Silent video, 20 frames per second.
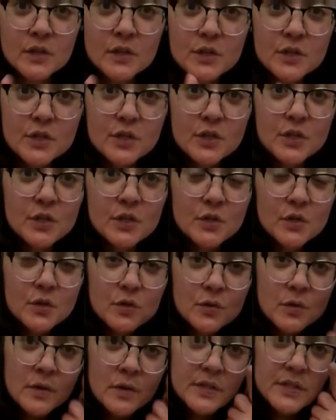
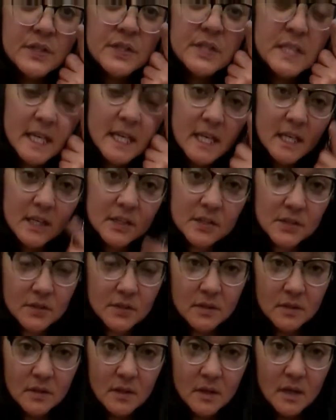2
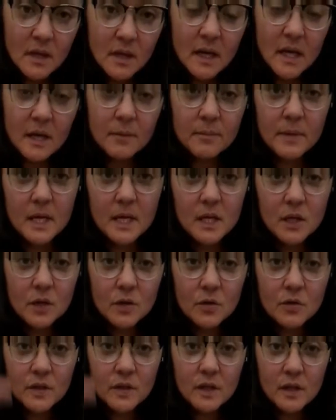sticks and make it
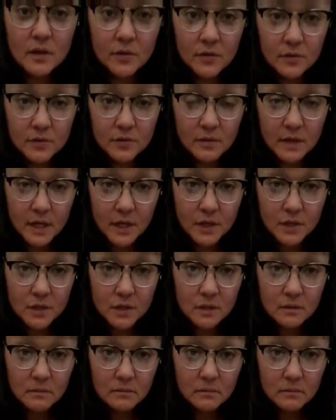go the other direction.